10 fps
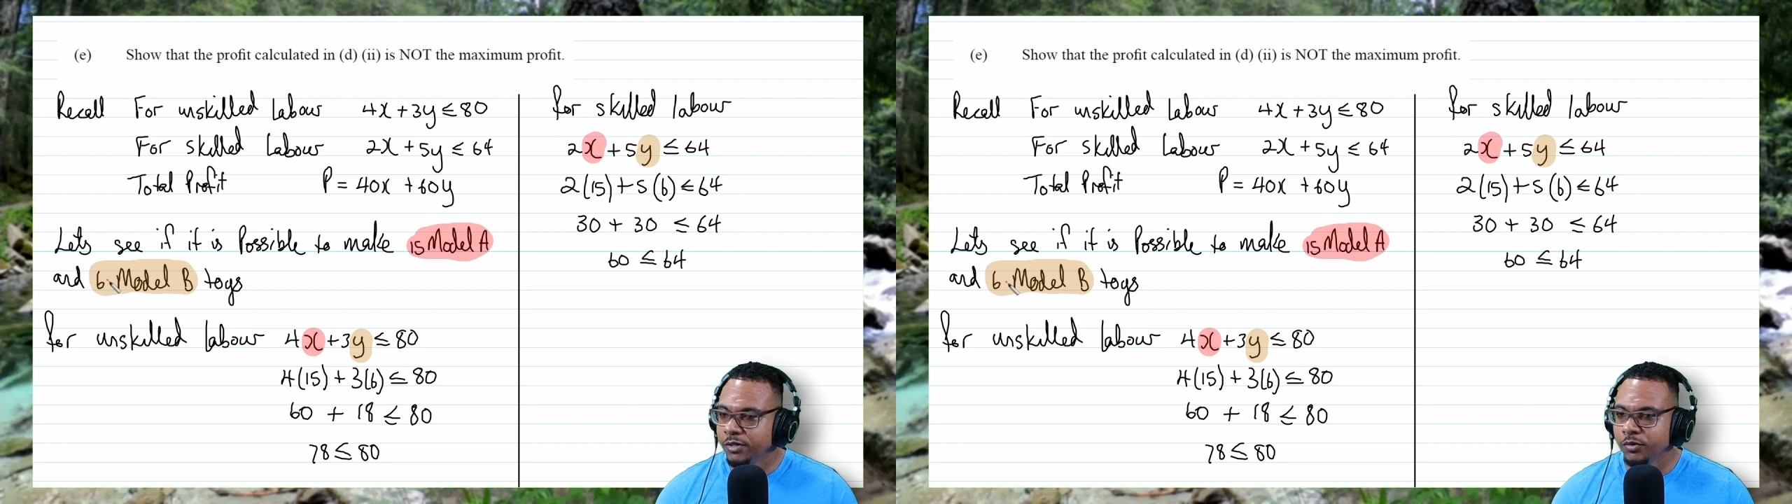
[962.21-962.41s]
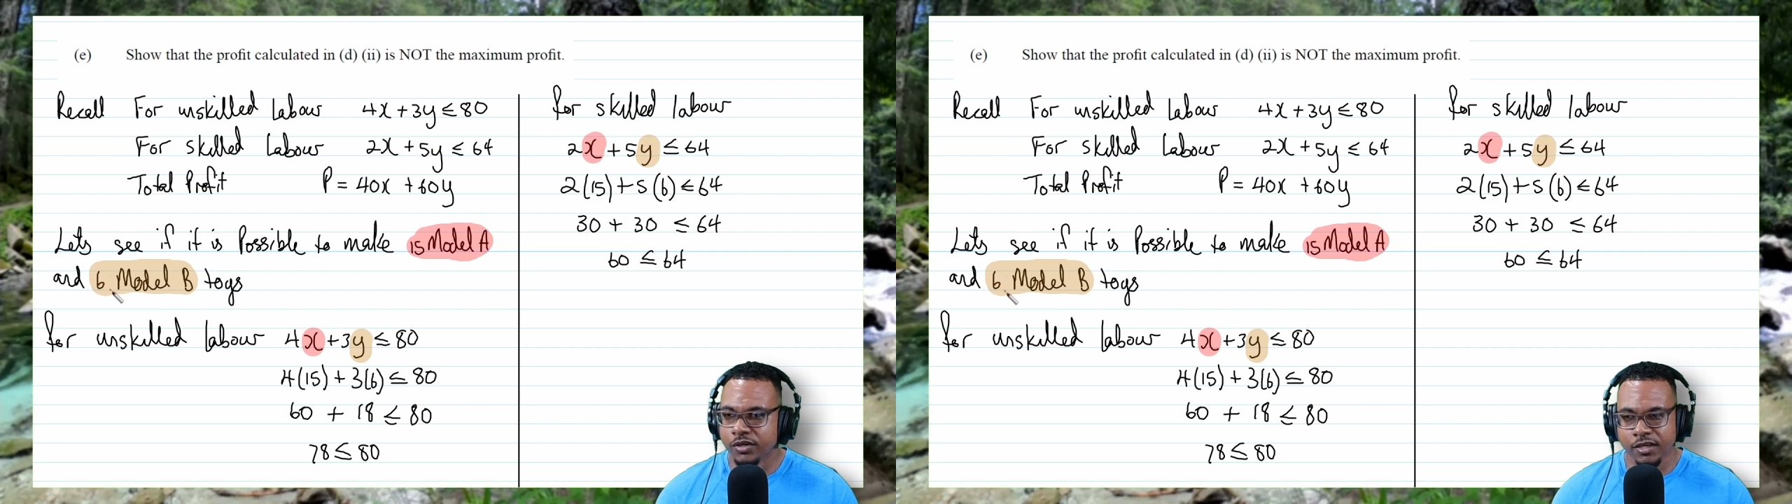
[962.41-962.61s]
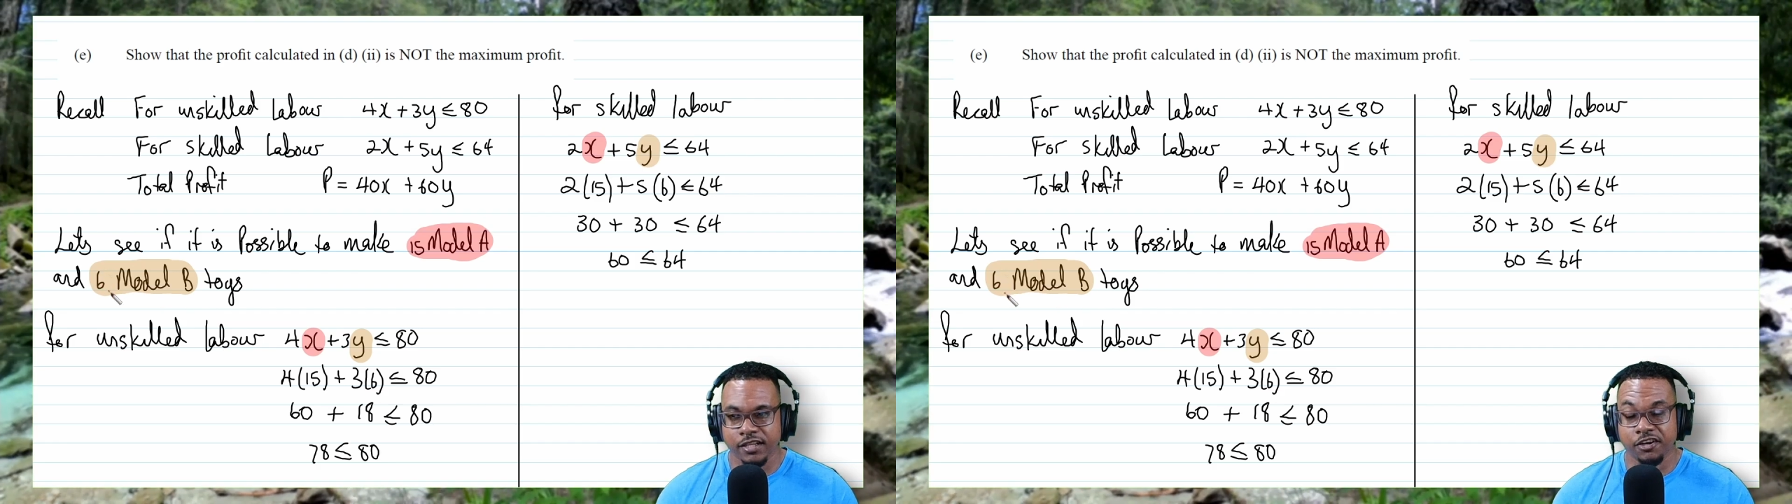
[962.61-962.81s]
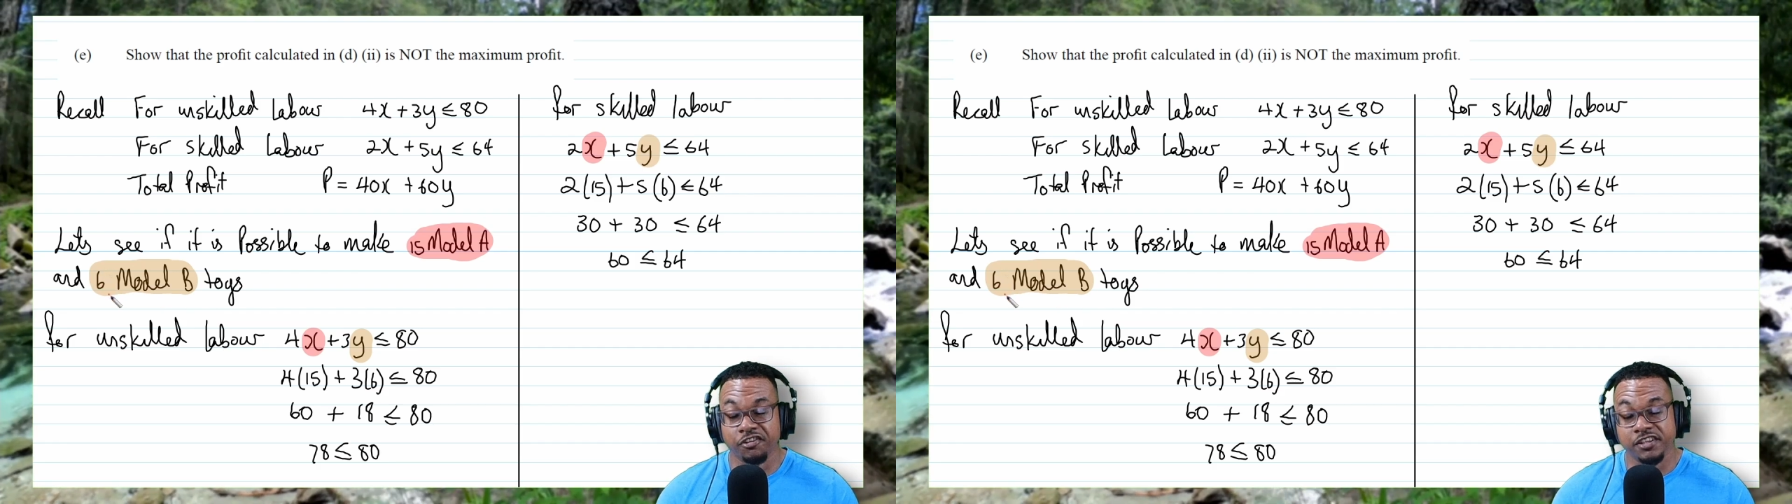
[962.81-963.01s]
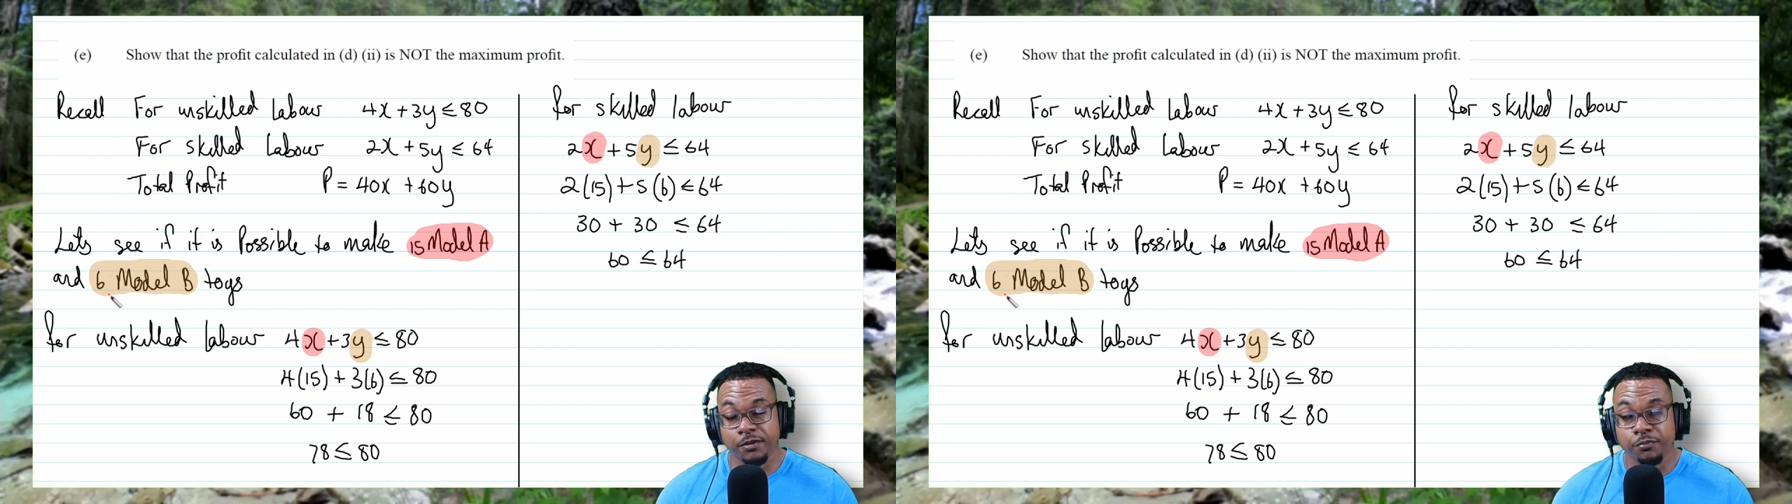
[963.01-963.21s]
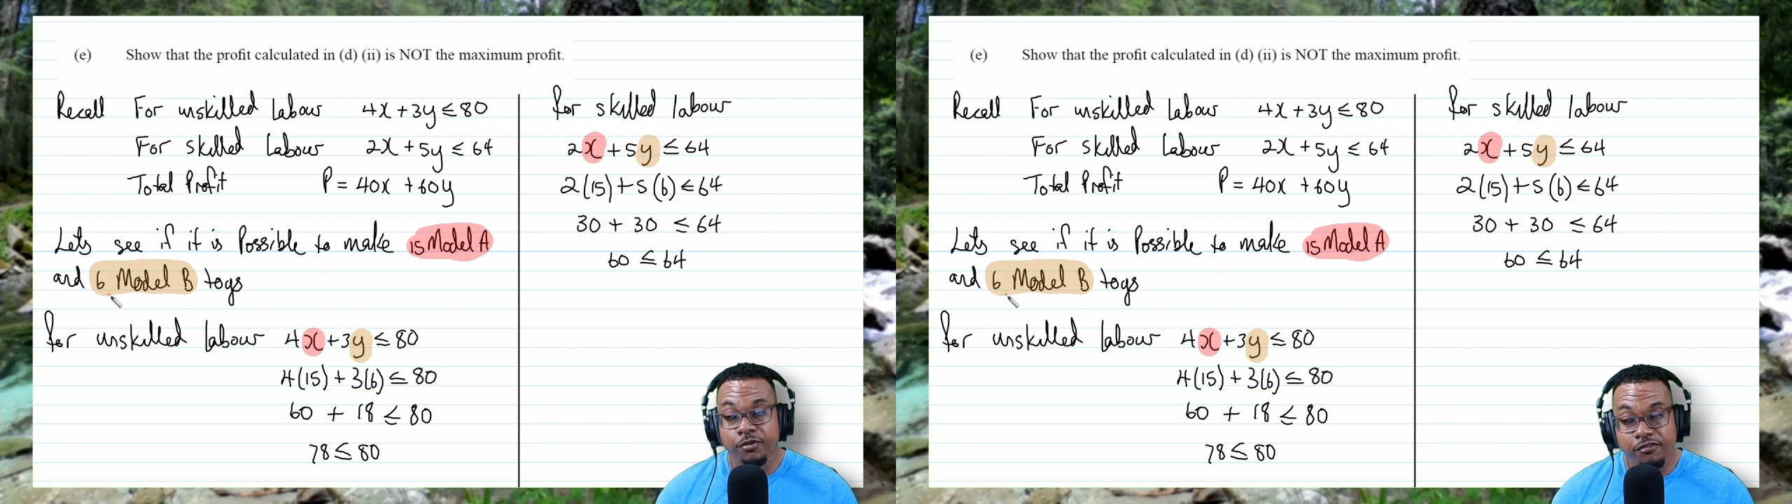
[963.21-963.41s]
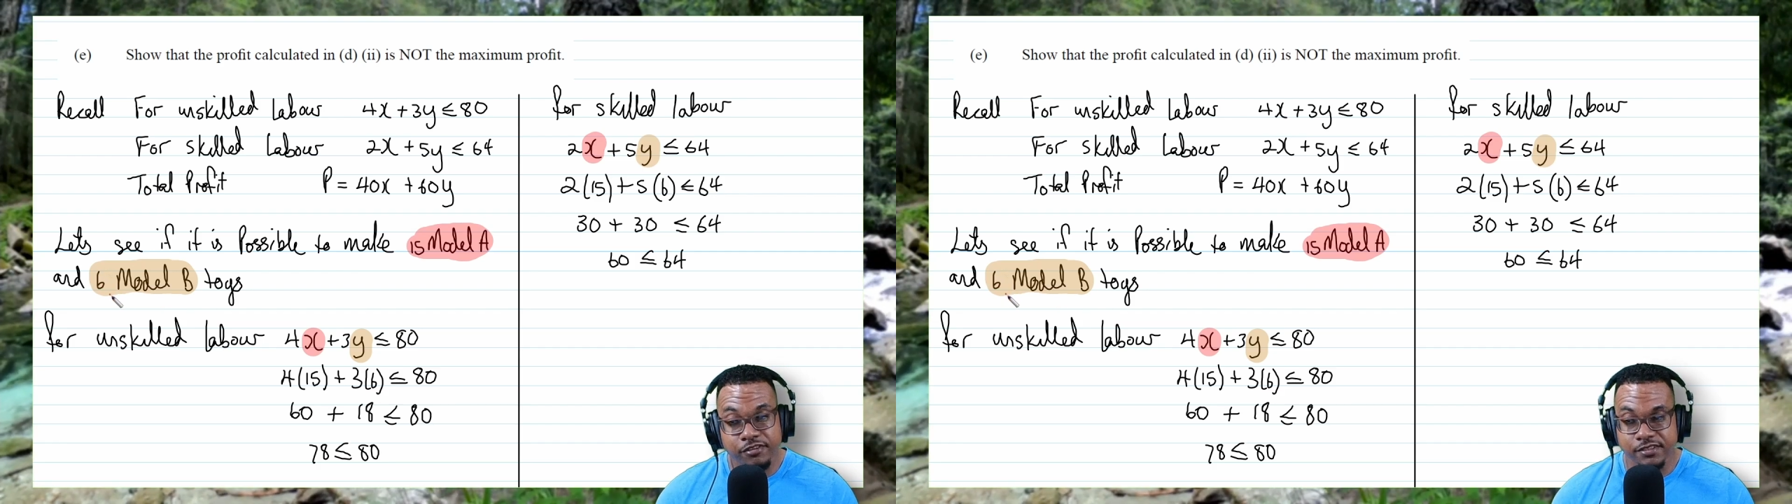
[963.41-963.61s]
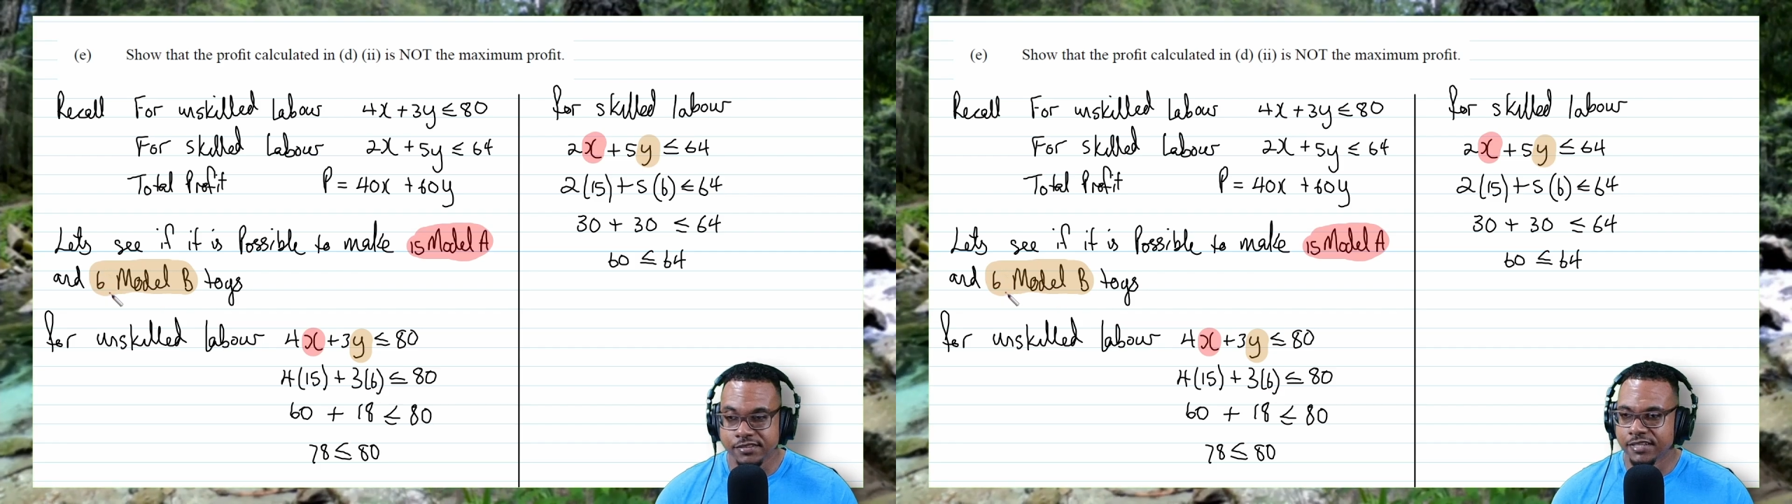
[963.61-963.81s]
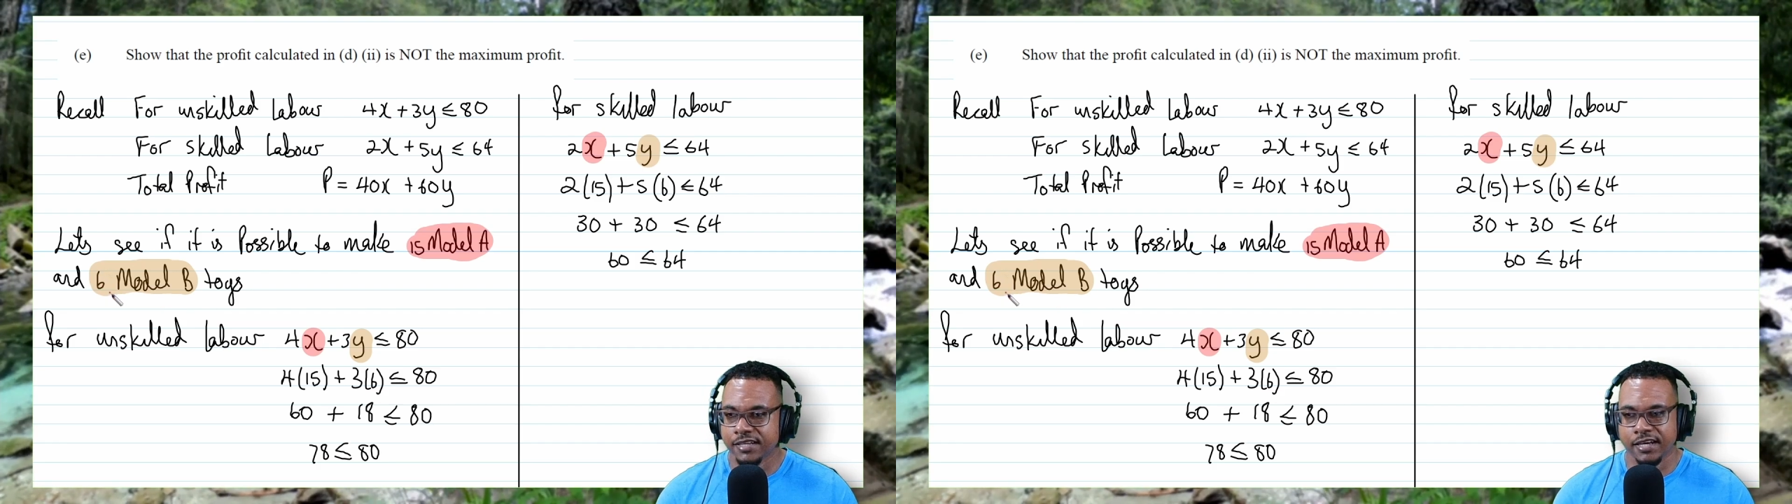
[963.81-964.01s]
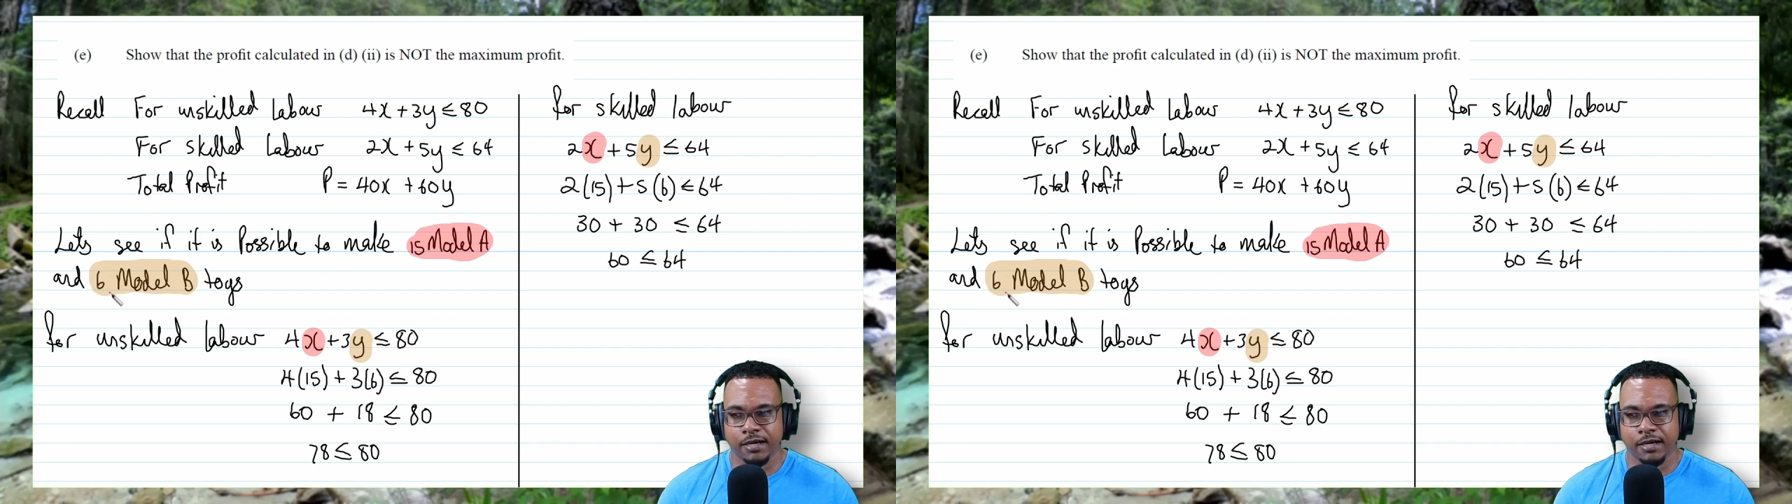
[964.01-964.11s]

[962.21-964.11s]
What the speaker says: we're going to get a greater profit than